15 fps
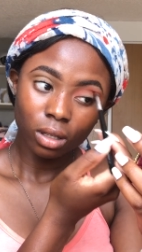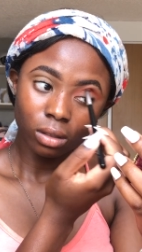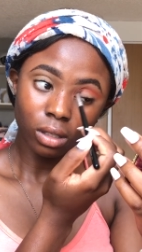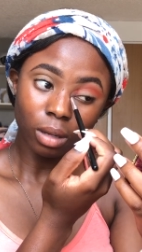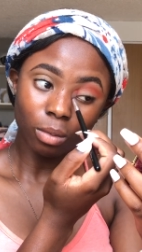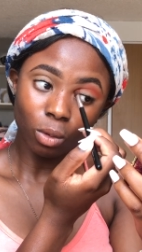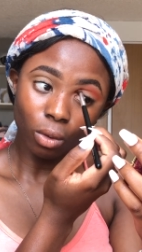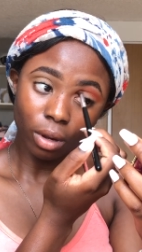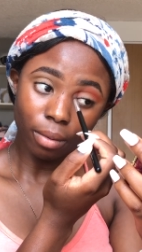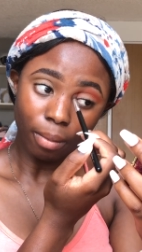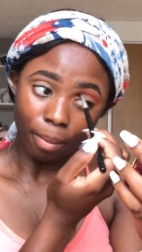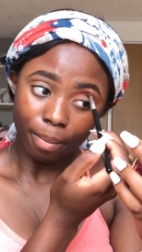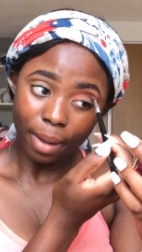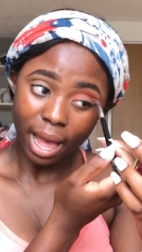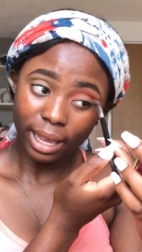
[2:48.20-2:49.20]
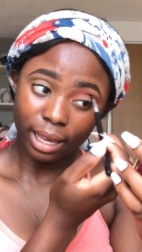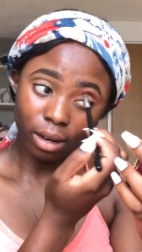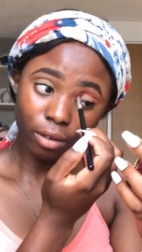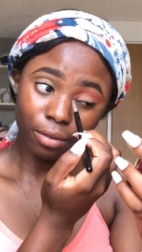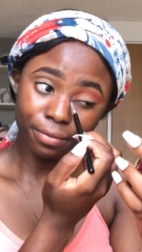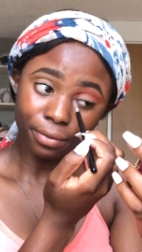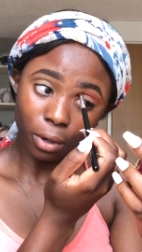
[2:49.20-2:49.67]
So I'm going back
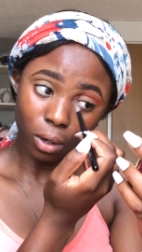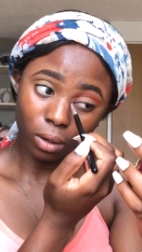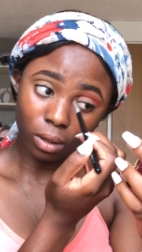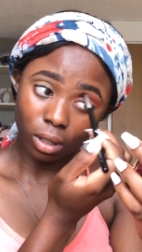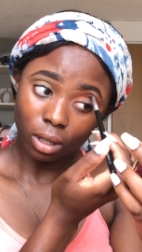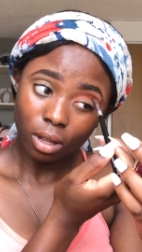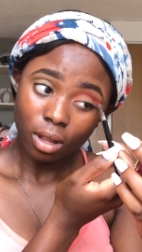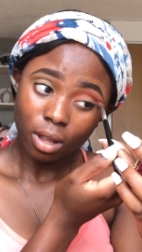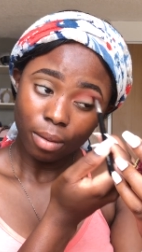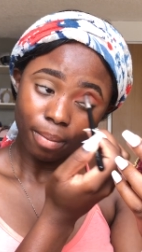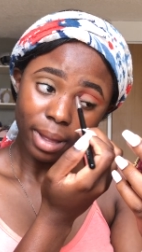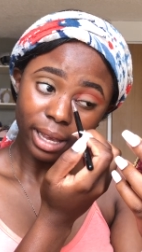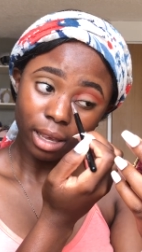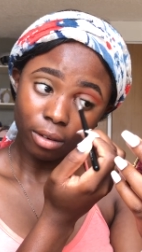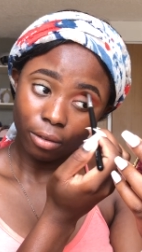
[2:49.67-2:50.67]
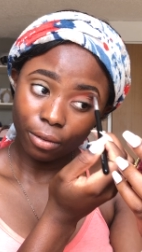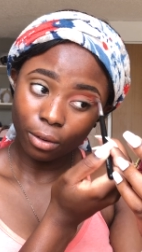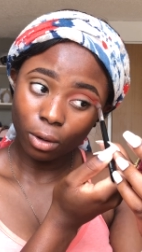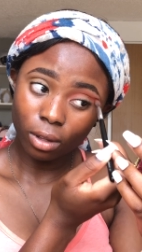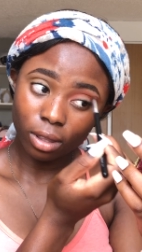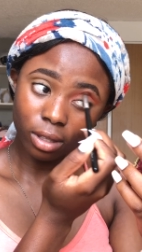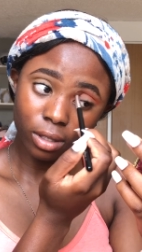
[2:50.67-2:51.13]
and forth, back and
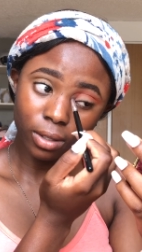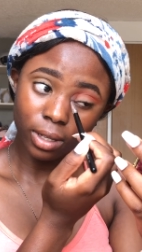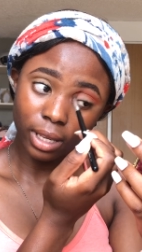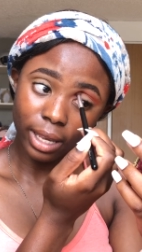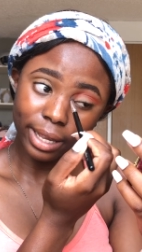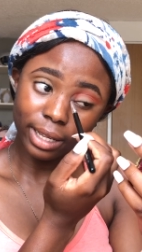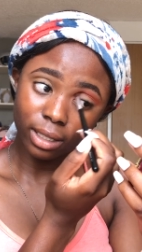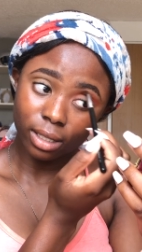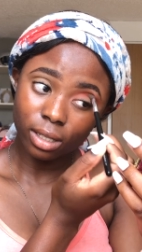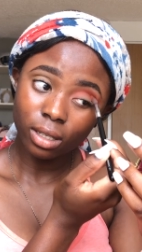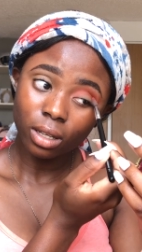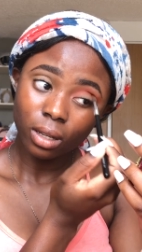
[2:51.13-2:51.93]
forth to get,